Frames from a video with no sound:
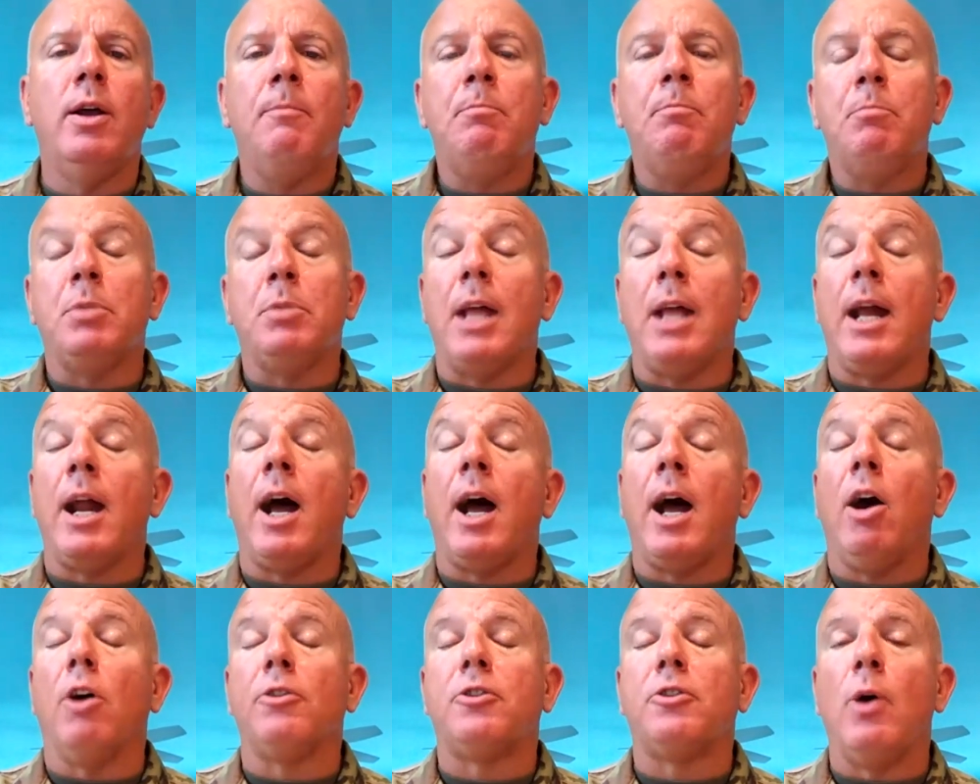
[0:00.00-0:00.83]
Then
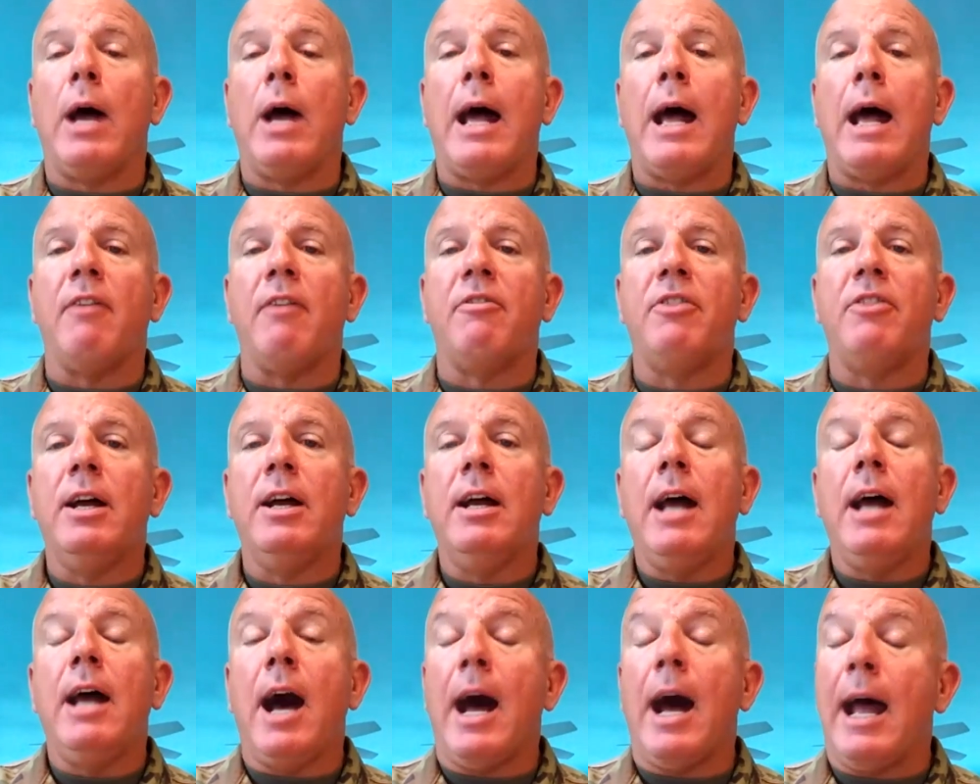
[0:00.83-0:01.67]

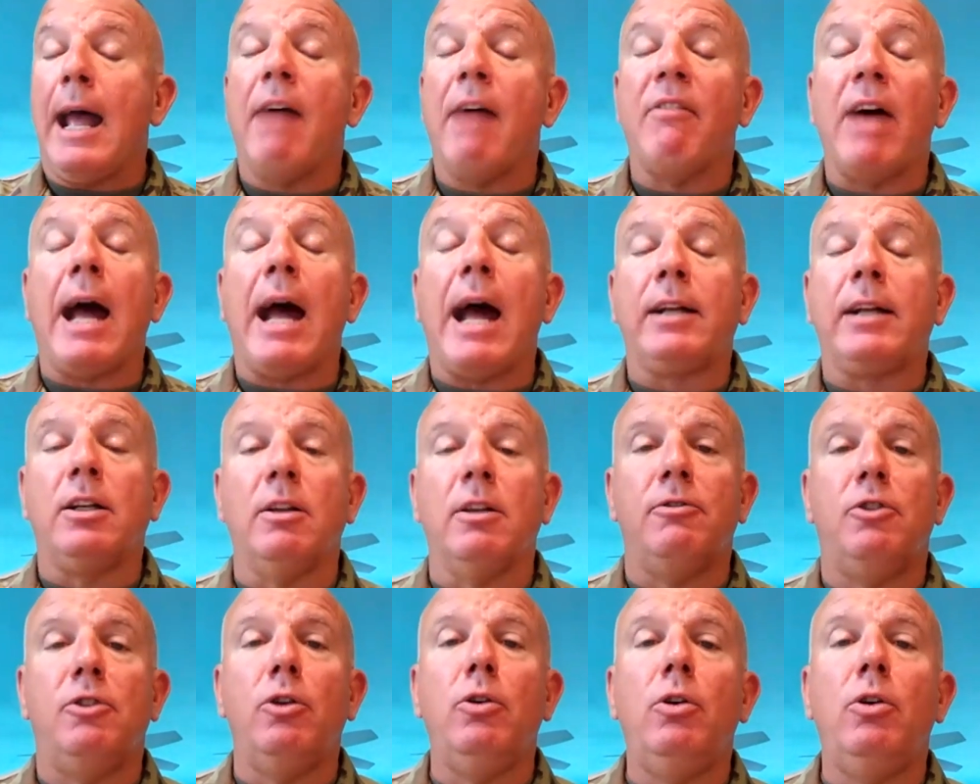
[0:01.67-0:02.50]
I have active
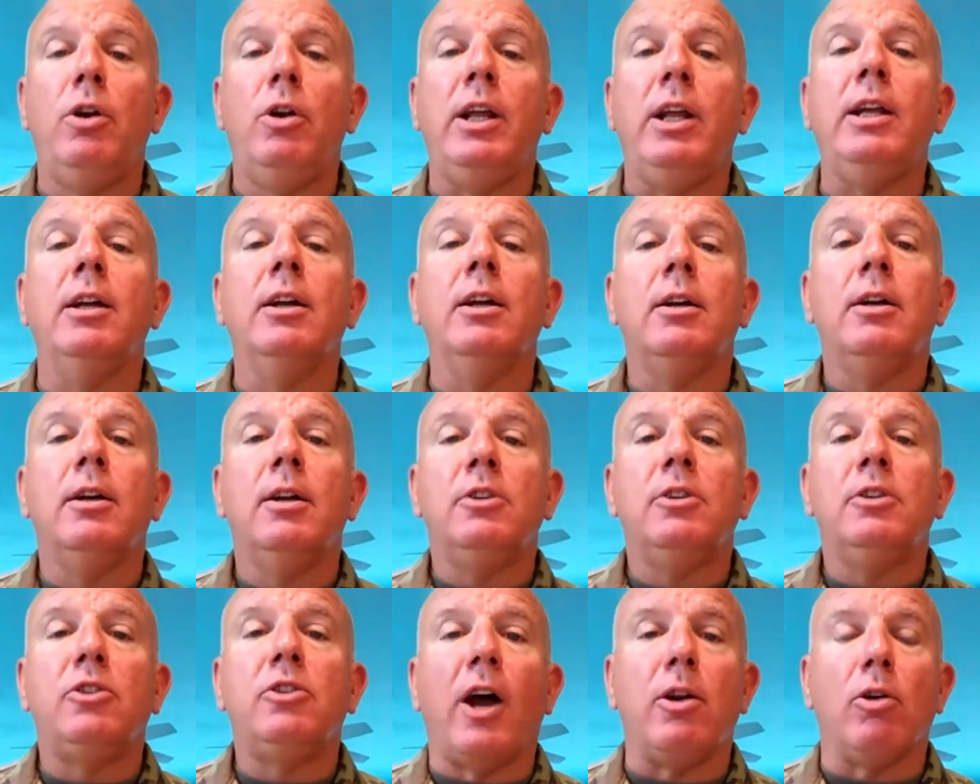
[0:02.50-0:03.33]
duty
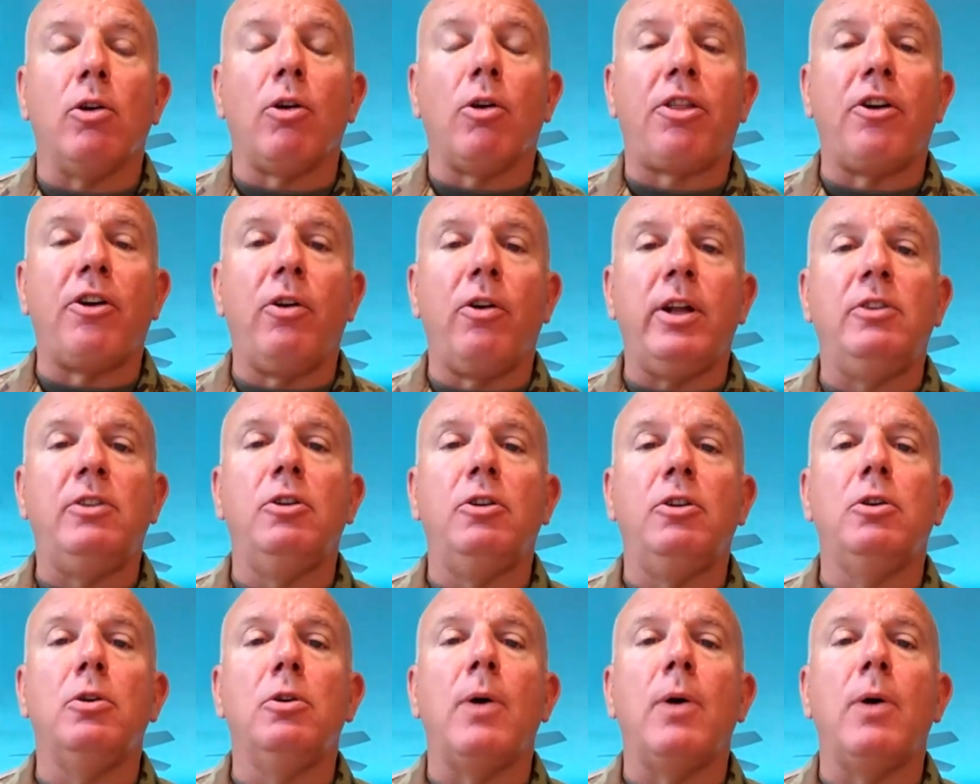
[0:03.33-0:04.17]
Title
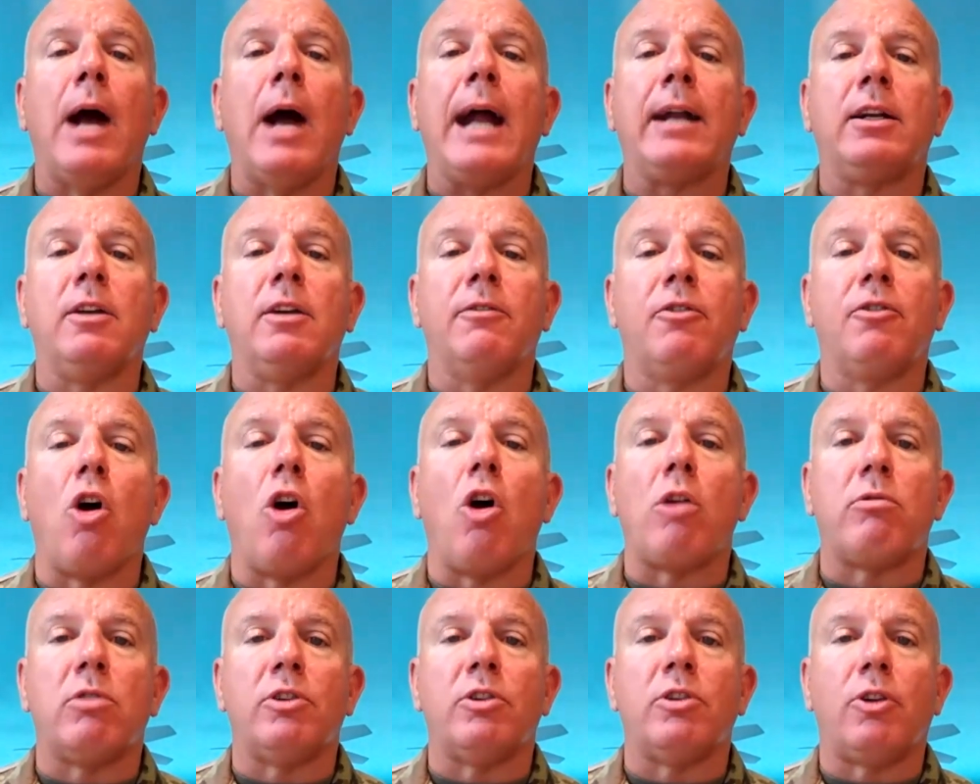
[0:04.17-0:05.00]
32 active guard
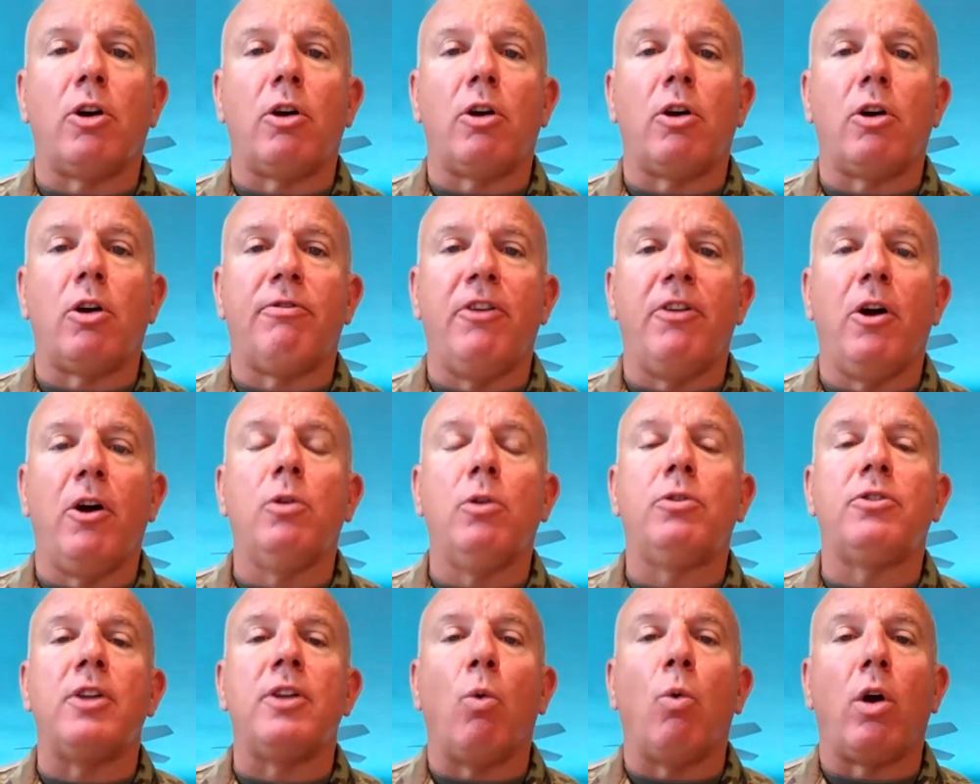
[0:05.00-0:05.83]
reserve folks
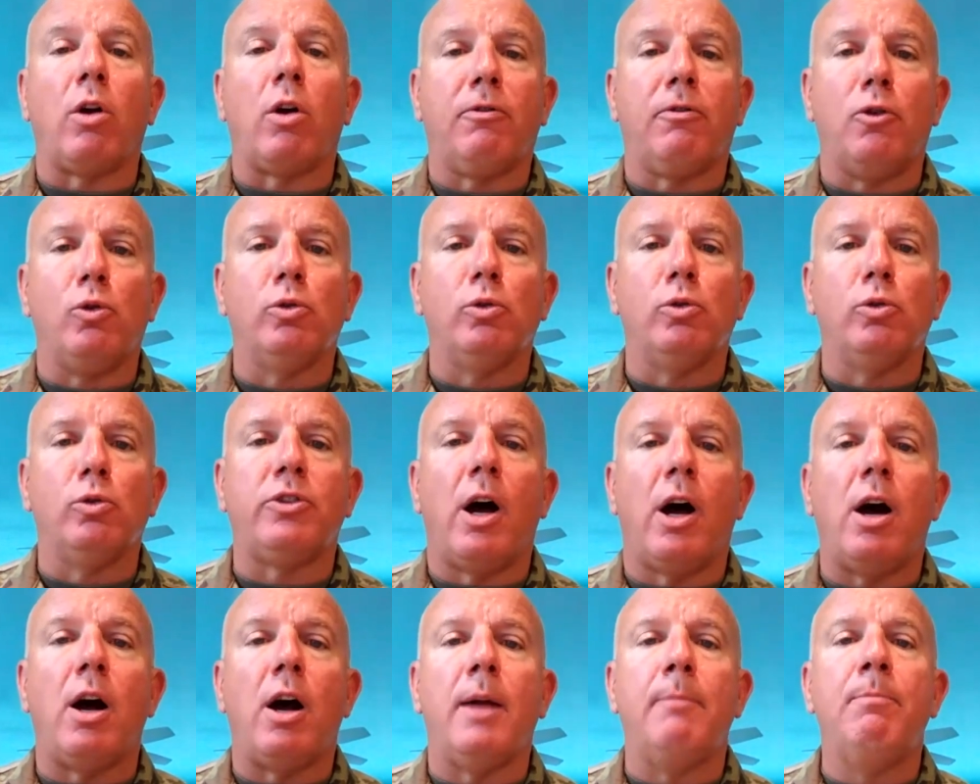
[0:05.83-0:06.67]
that work full
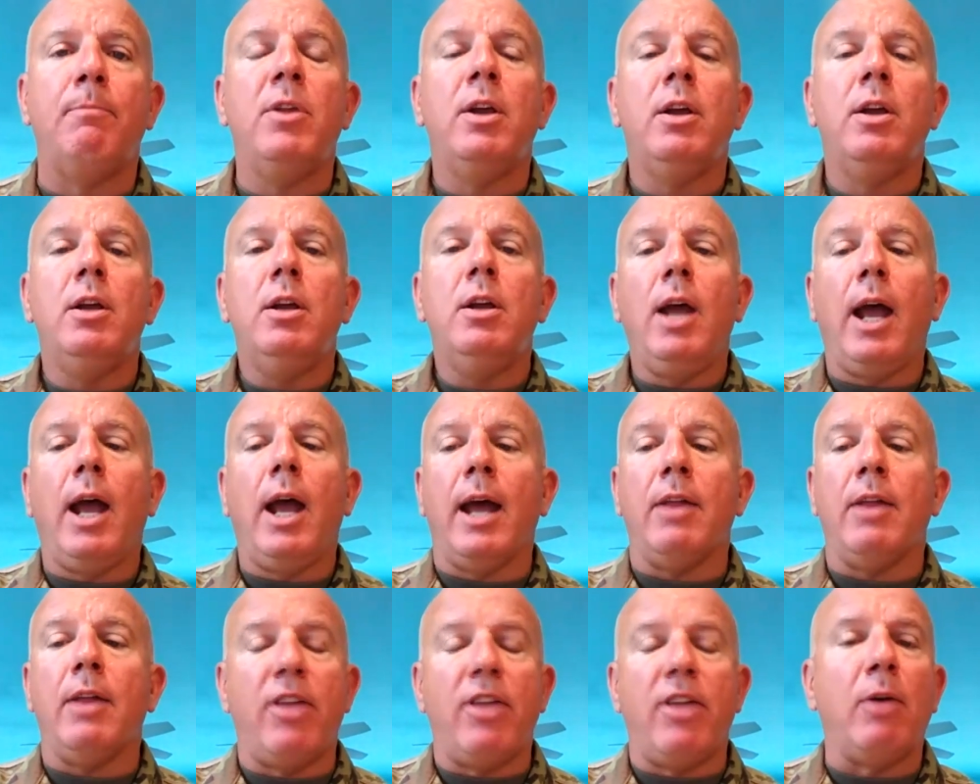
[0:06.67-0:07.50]
time, and
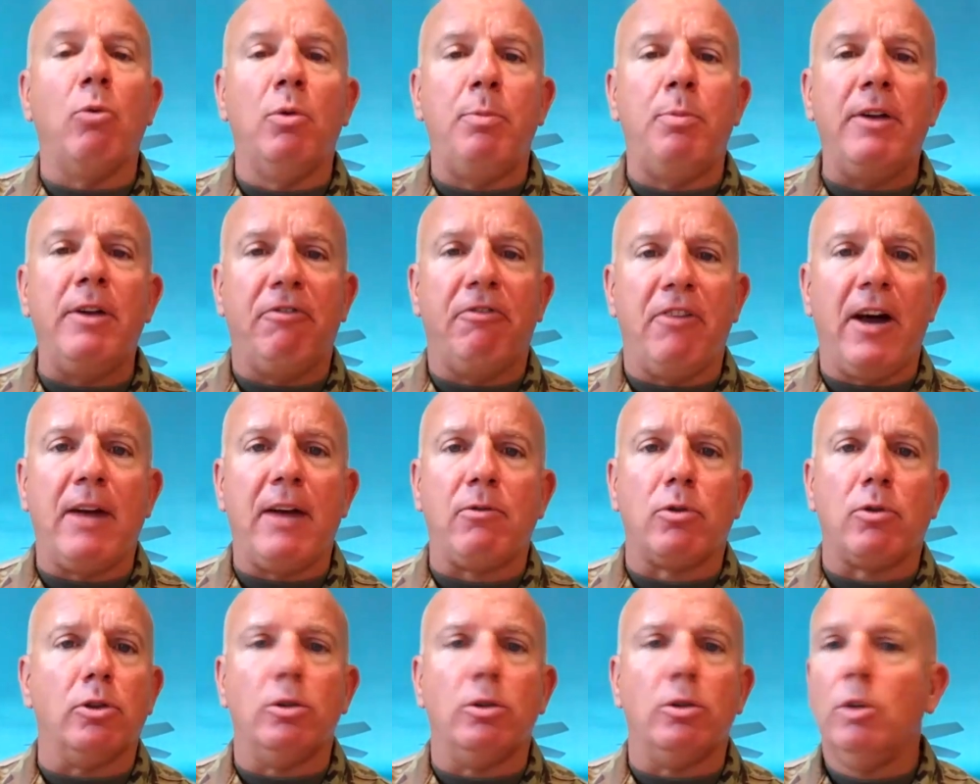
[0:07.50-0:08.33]
they would be
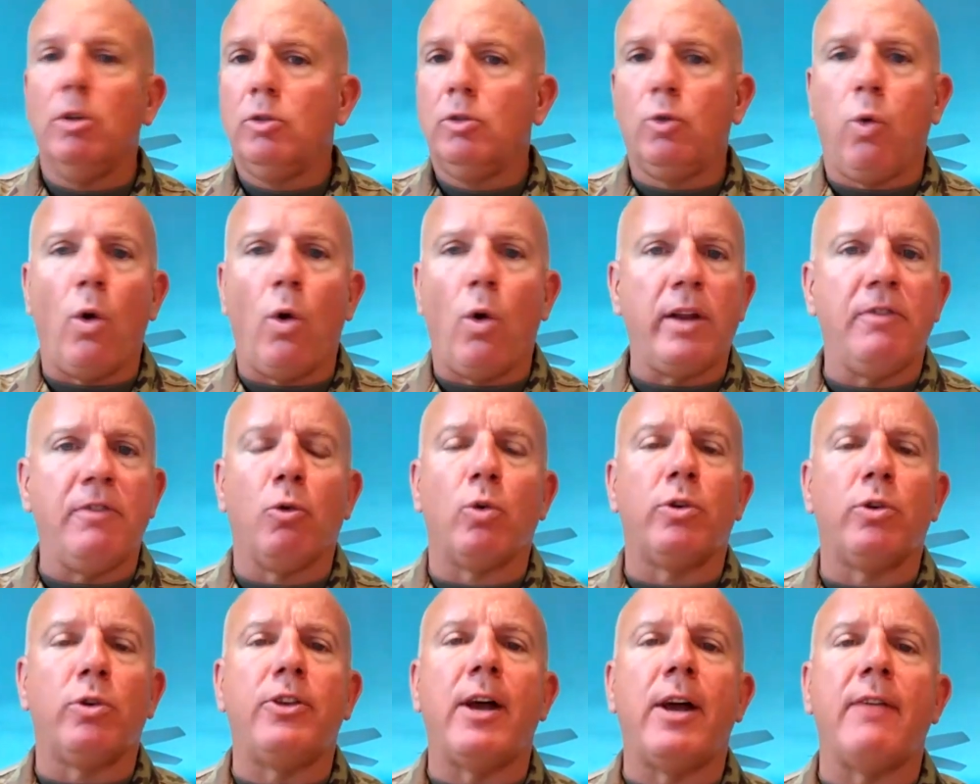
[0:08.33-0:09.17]
federal
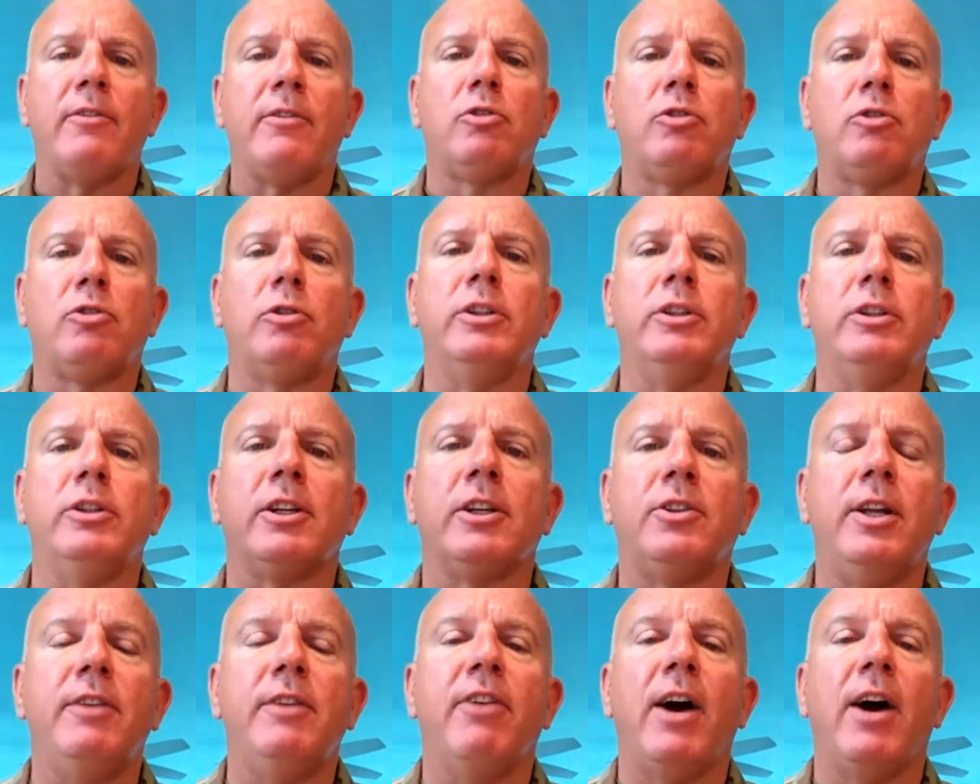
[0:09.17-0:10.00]
24/7,
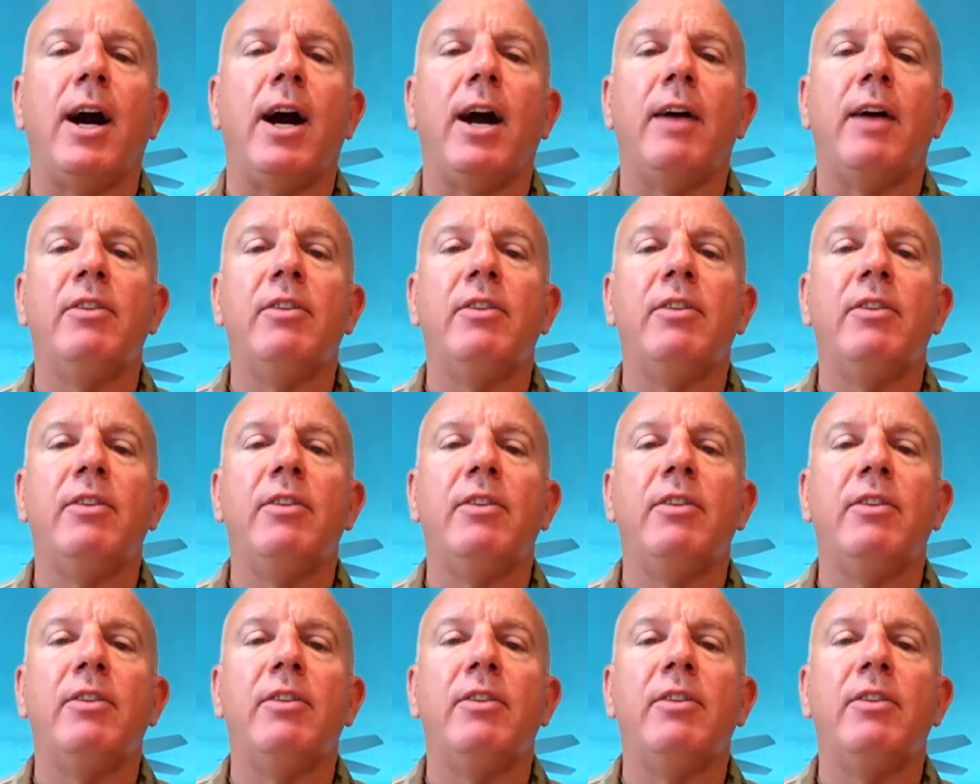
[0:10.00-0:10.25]
365.